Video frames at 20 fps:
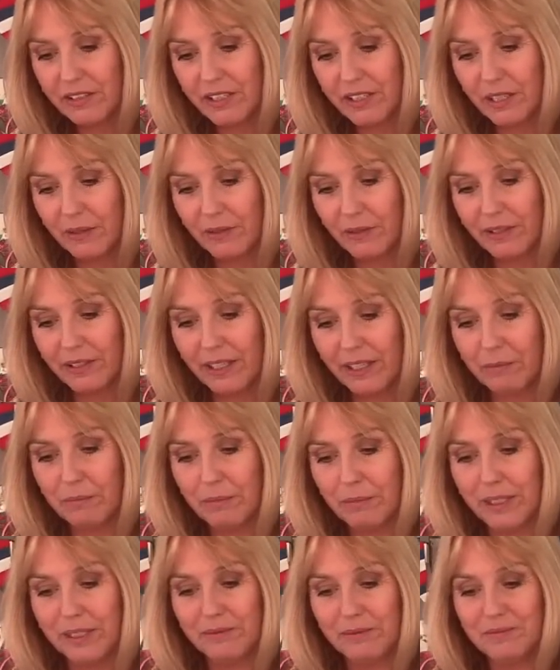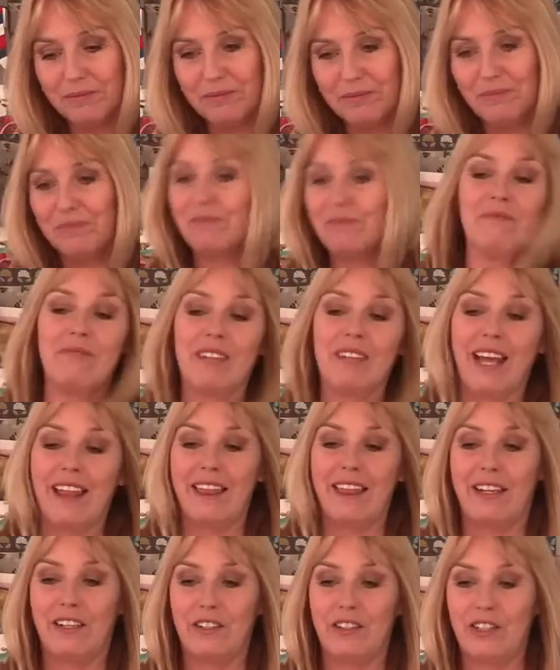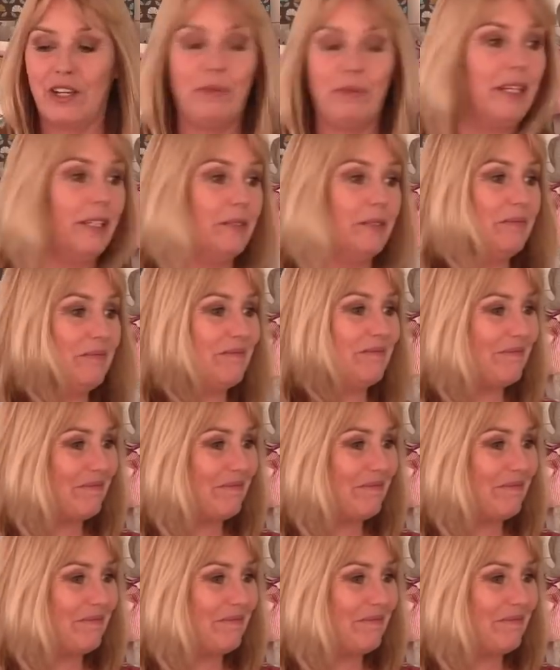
sewing that bit and then I'll show you.